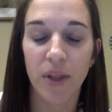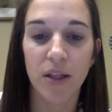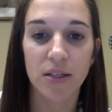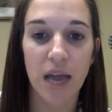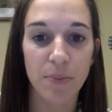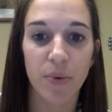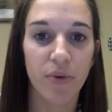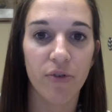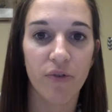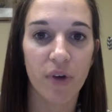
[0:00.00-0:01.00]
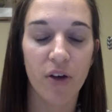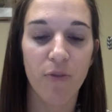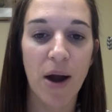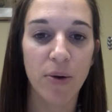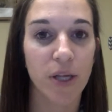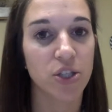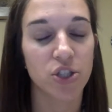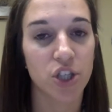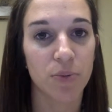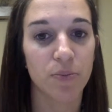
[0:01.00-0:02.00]
the type of
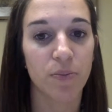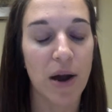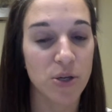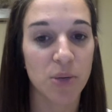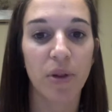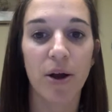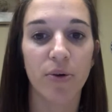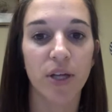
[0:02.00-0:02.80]
buyer-supplier